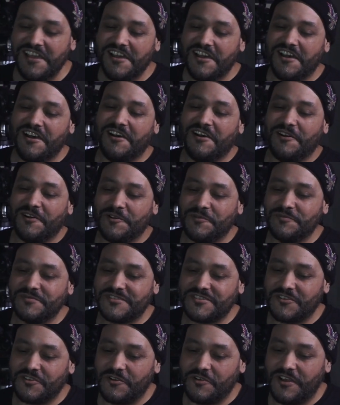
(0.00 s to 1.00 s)

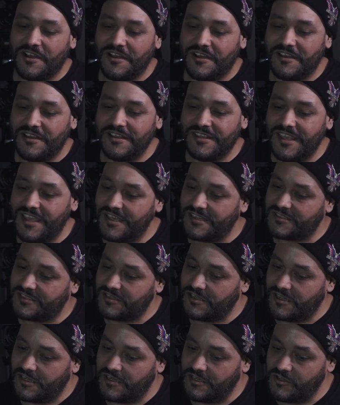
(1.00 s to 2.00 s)
Yes,
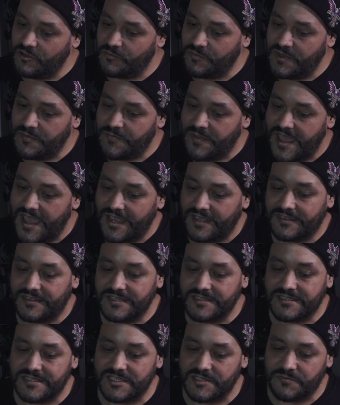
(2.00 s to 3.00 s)
you'll be back.
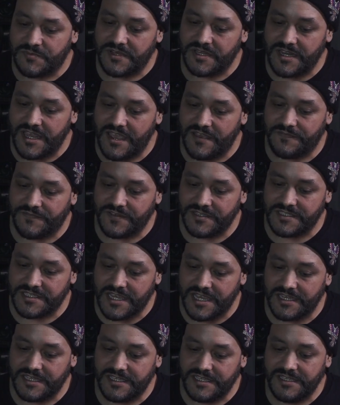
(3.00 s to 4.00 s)
This has been
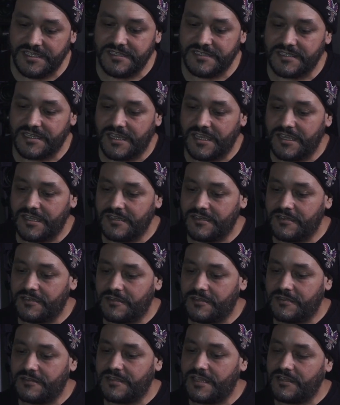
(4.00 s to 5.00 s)
fnTECHIES,
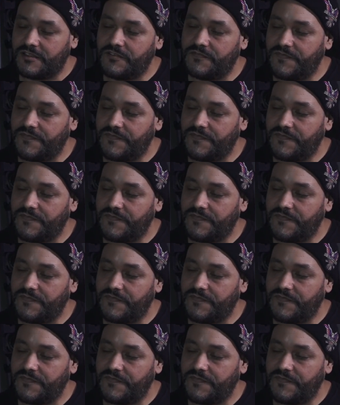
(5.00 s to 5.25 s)
and thank you